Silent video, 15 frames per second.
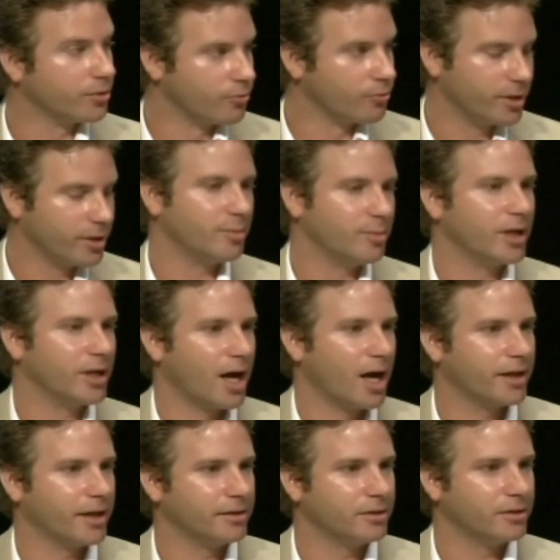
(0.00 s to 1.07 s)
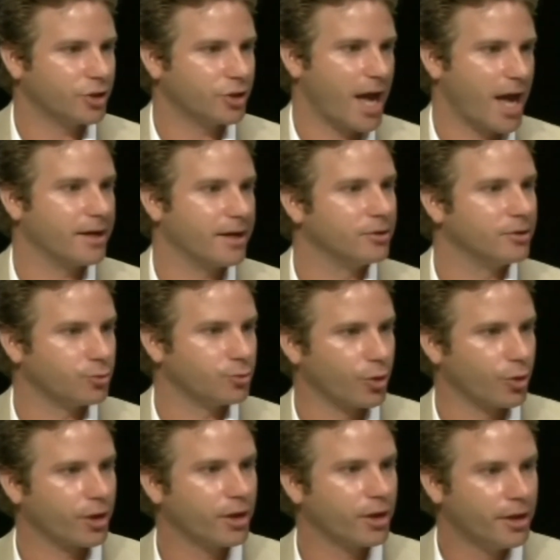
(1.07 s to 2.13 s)
really behind Chad and his
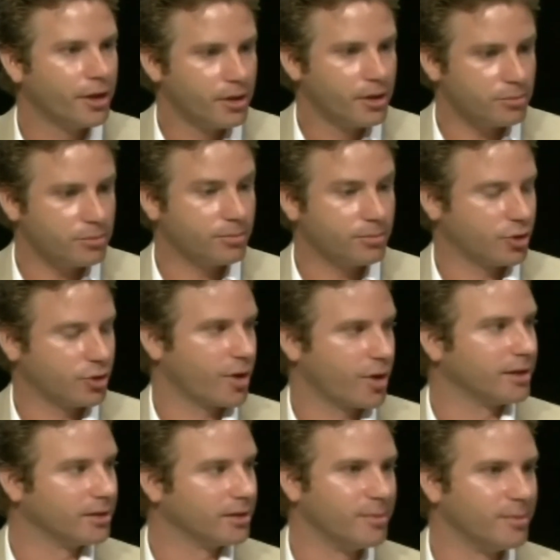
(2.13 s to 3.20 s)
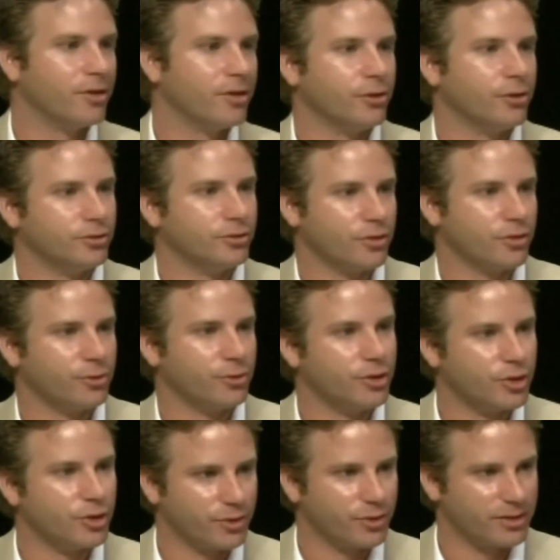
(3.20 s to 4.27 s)
work to try to limit those
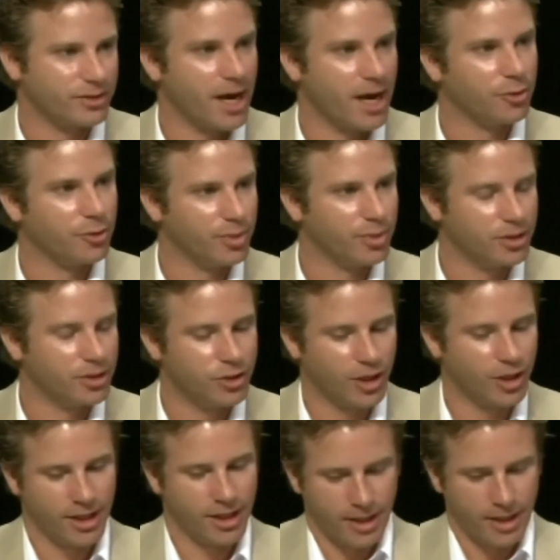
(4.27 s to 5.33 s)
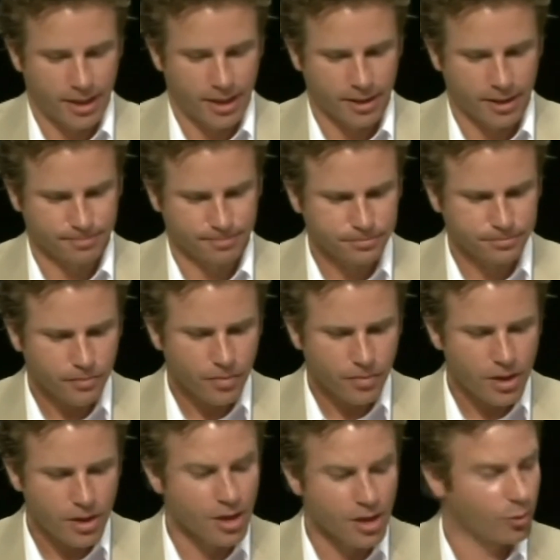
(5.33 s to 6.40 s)
injuries down the beach. And
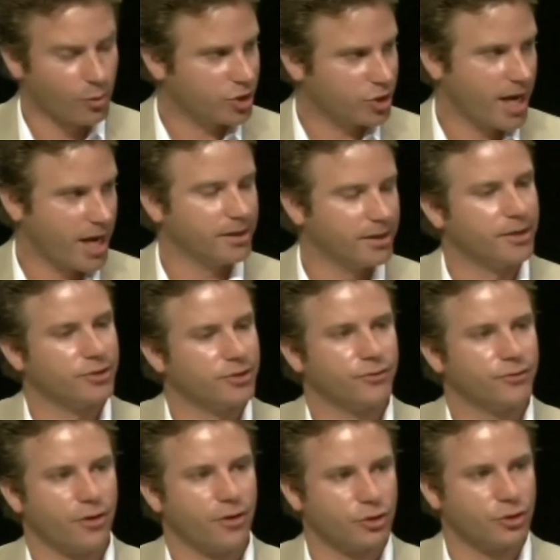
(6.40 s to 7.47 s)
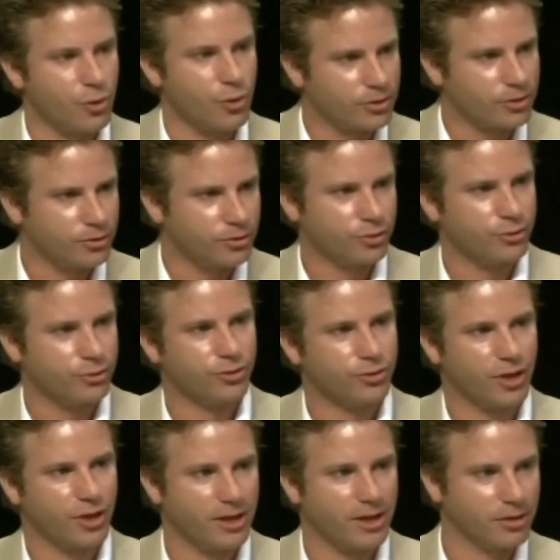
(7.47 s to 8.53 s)
what Chad does as far as going to the schools,
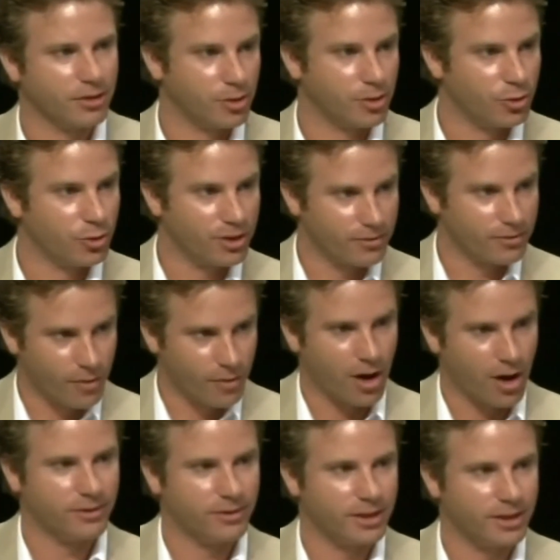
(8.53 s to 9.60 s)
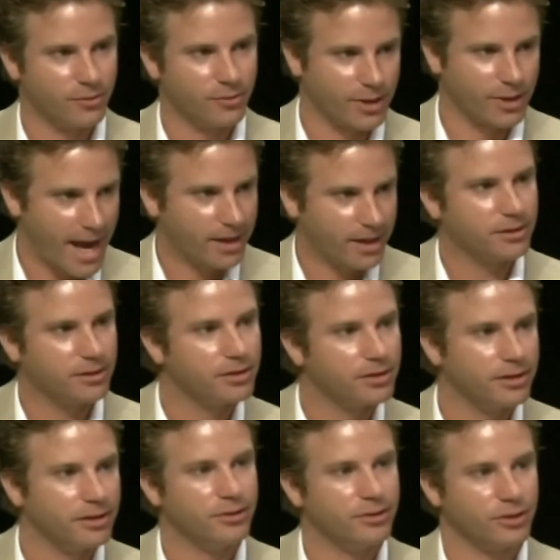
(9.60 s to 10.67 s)
getting the community involved and reacting to
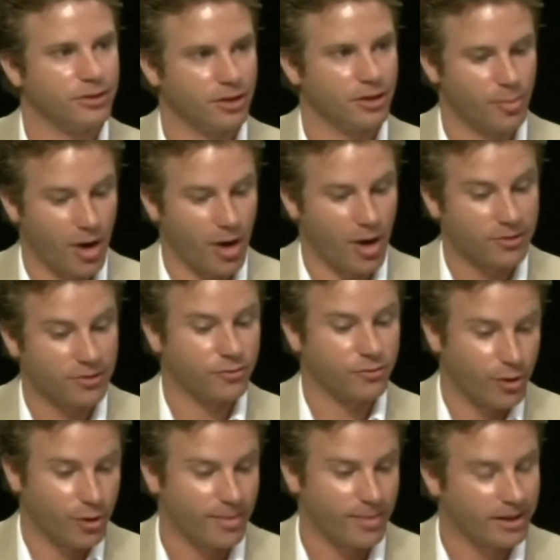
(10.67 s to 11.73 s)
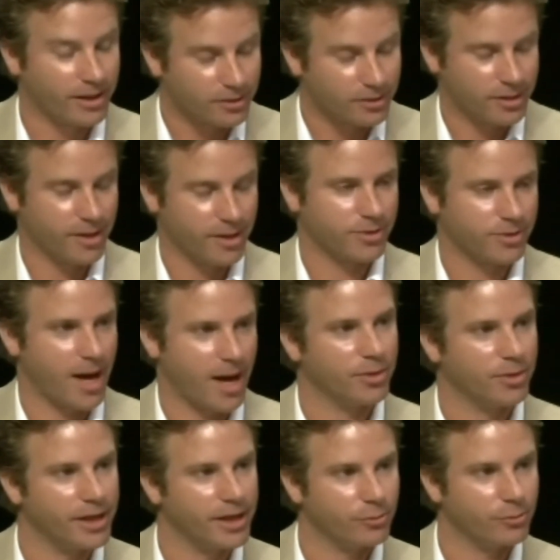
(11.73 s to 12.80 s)
these in a positive way, making steps happen
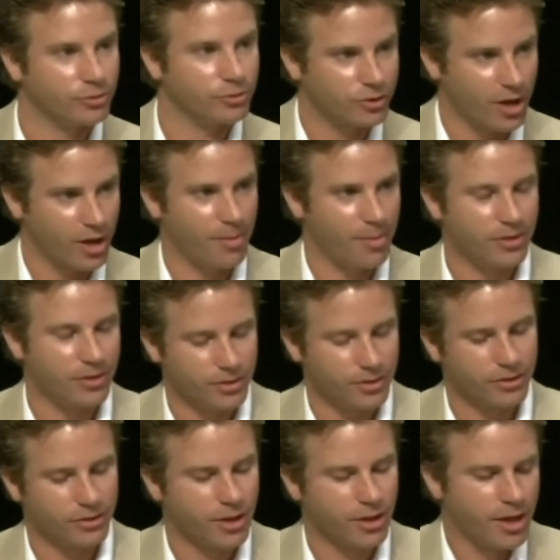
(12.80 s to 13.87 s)
that will stop these things,